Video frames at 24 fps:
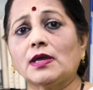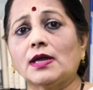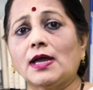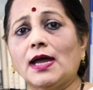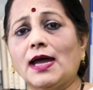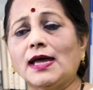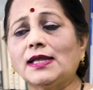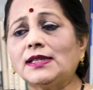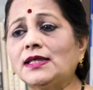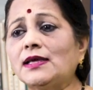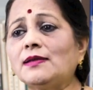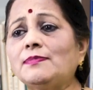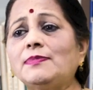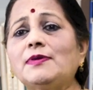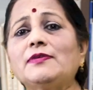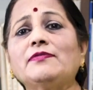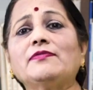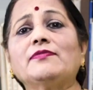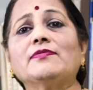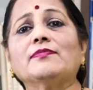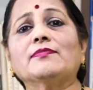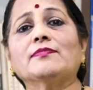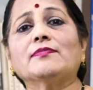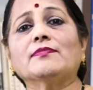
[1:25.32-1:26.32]
and they'll
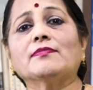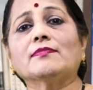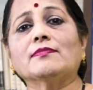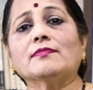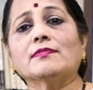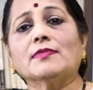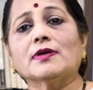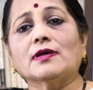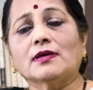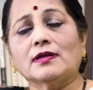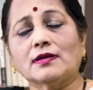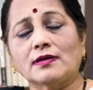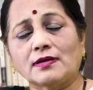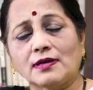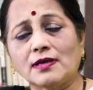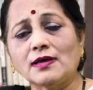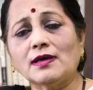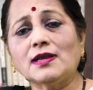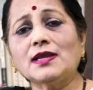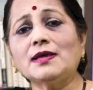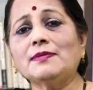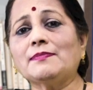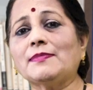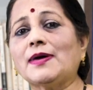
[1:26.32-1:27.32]
be
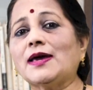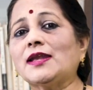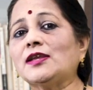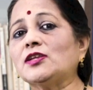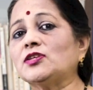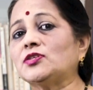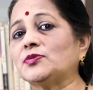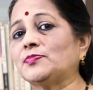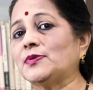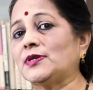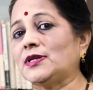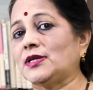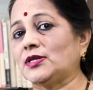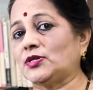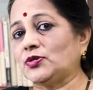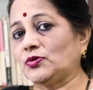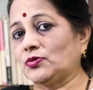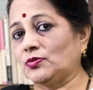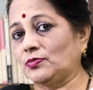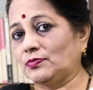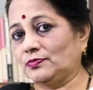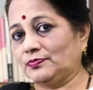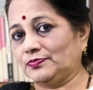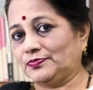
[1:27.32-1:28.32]
really manageable at
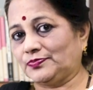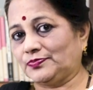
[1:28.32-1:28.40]
home.